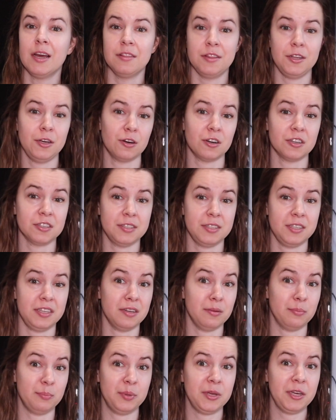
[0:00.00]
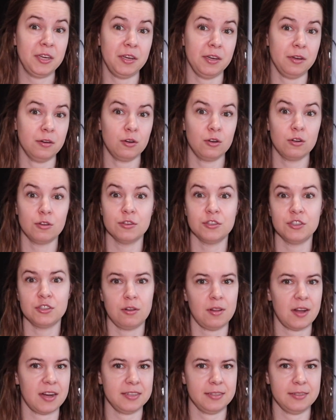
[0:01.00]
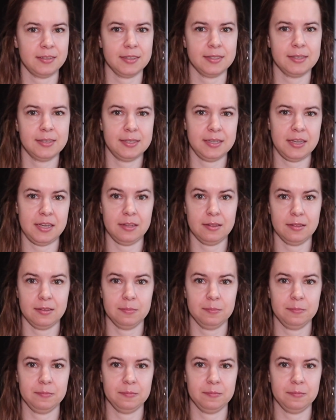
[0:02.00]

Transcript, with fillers: the RCMP on July 16th.